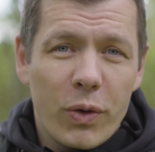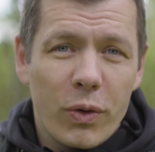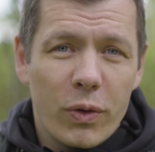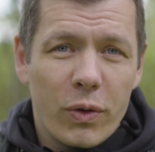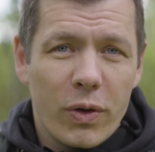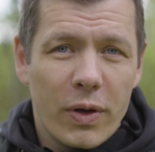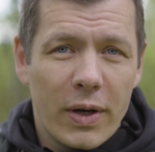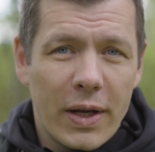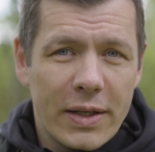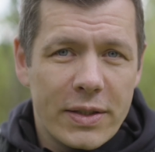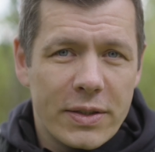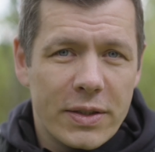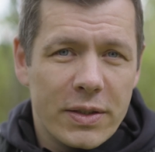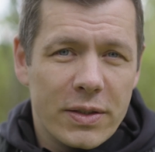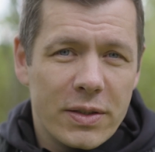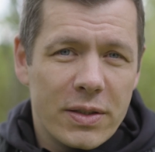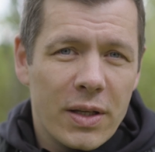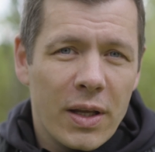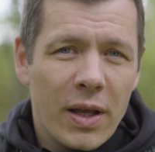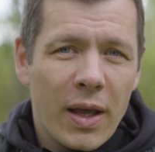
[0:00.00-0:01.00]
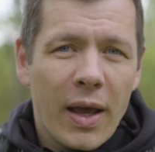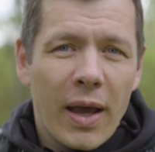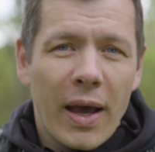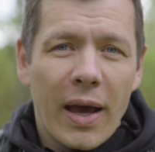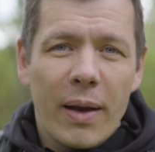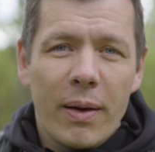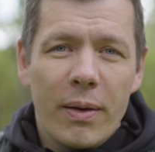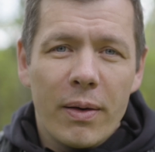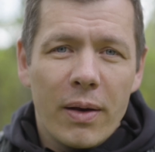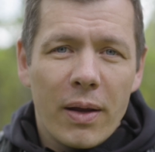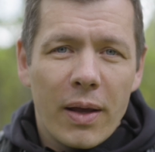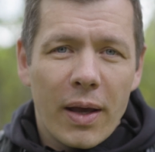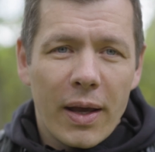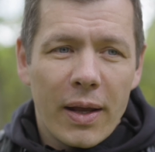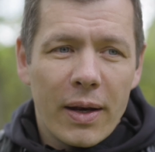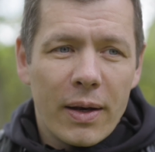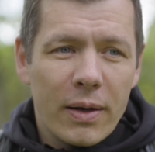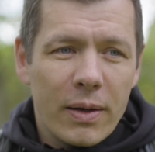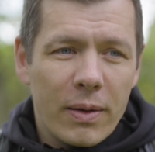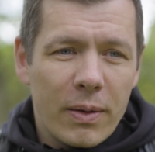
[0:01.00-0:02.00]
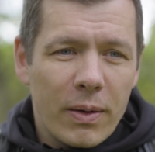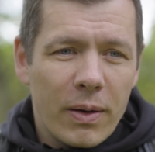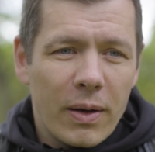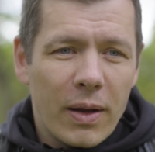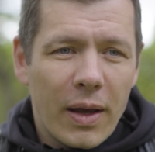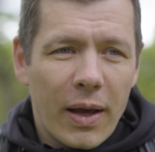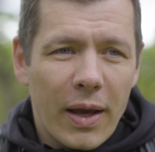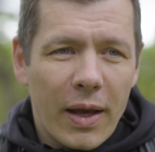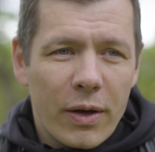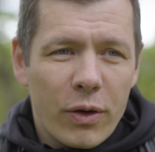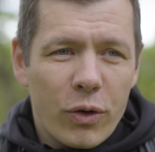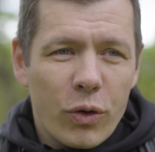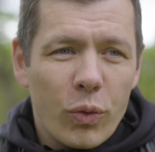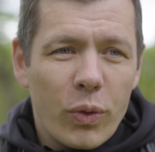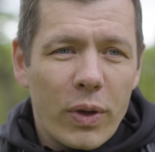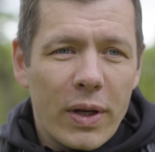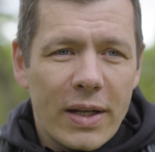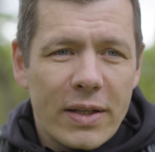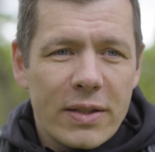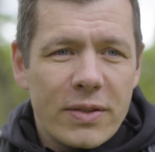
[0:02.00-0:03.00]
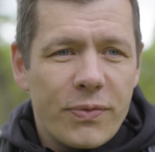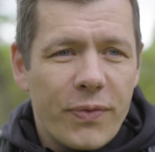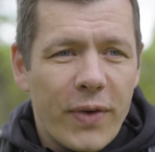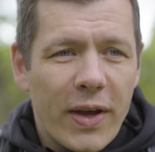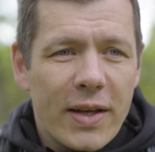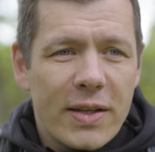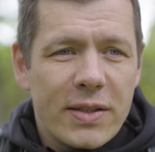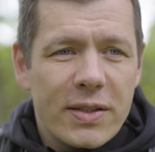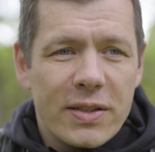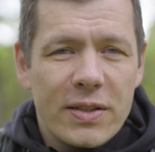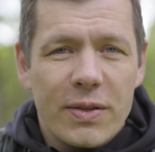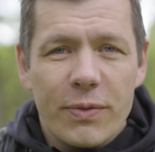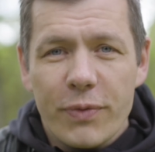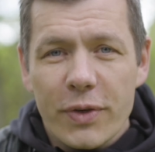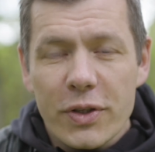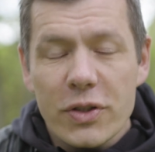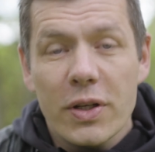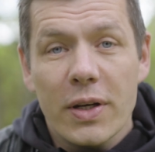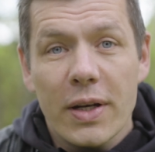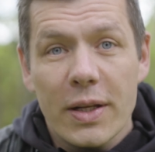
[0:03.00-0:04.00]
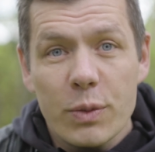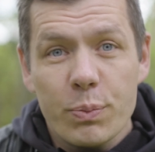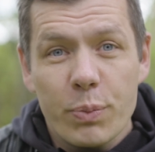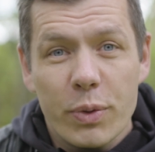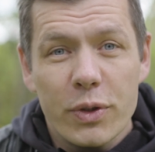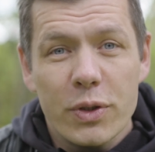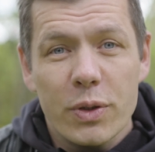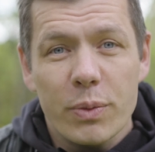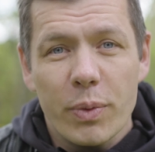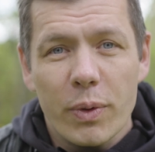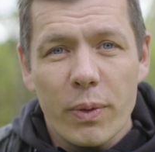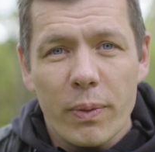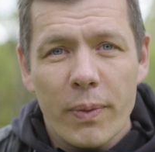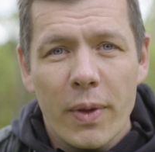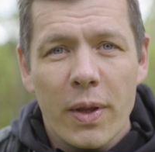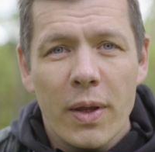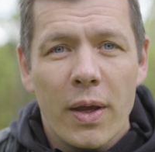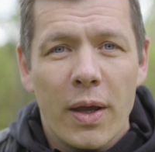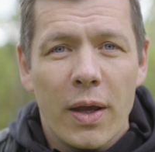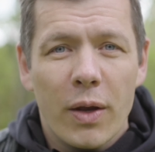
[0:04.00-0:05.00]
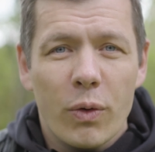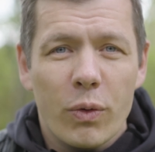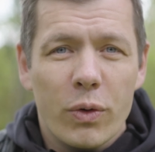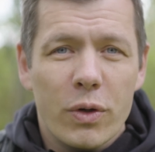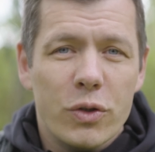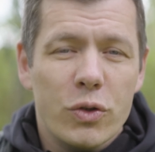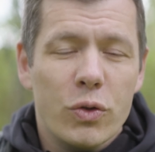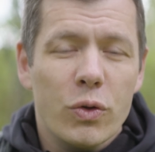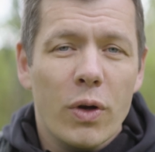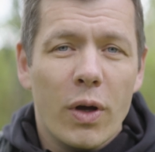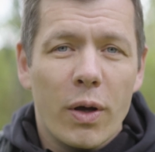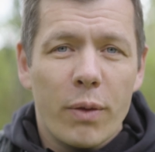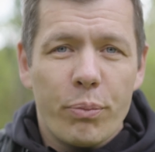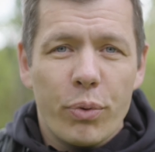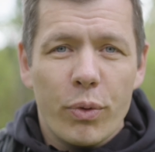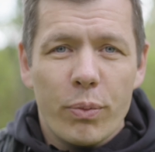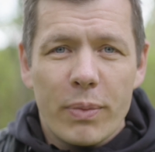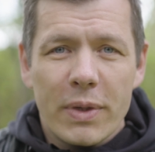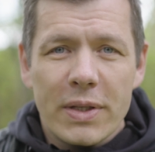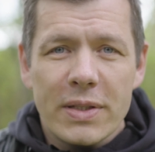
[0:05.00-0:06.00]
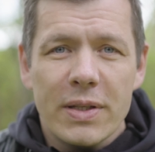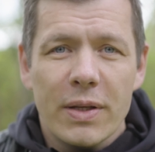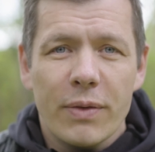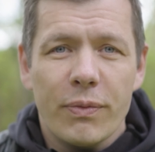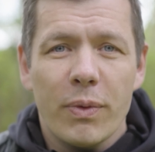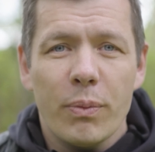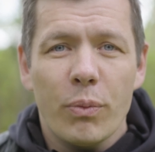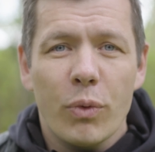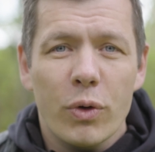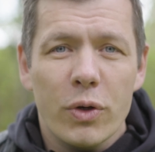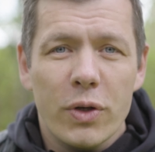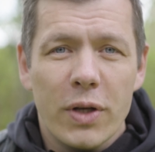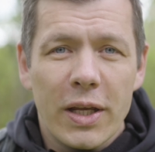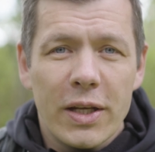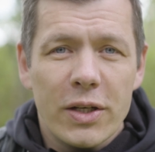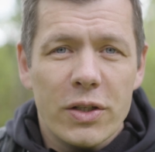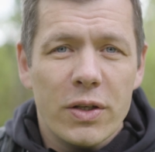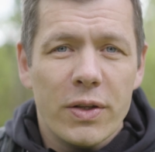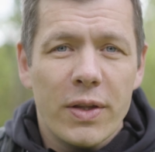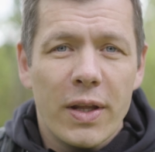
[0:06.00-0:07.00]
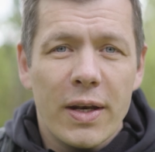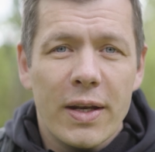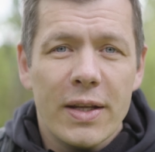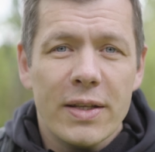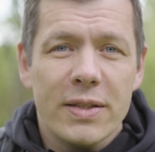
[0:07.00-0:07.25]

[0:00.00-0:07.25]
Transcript: good connections, and, and, and do it as fast, as efficient as possible in order to not put myself in more danger than